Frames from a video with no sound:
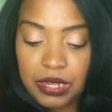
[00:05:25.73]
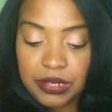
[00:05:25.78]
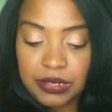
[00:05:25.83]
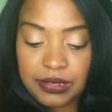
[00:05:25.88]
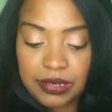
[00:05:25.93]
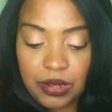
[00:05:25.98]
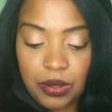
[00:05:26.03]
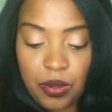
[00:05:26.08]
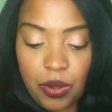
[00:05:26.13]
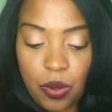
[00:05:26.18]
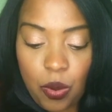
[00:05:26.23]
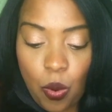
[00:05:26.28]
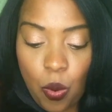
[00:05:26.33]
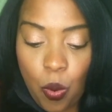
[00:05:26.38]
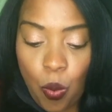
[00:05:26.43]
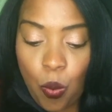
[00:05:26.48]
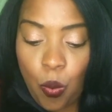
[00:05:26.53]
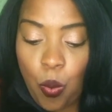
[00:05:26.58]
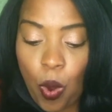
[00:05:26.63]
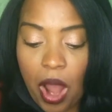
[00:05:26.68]

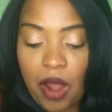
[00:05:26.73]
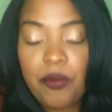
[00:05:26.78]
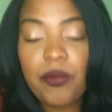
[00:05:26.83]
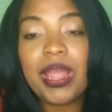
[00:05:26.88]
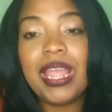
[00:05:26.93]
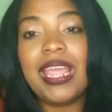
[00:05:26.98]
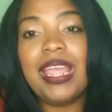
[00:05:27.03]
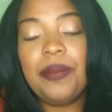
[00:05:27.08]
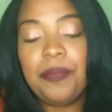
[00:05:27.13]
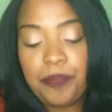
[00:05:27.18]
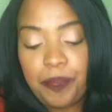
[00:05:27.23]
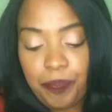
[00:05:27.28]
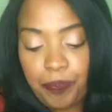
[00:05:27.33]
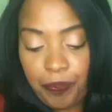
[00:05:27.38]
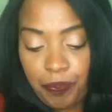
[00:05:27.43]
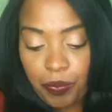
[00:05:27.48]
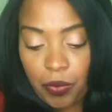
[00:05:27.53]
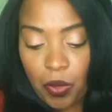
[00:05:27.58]
So worry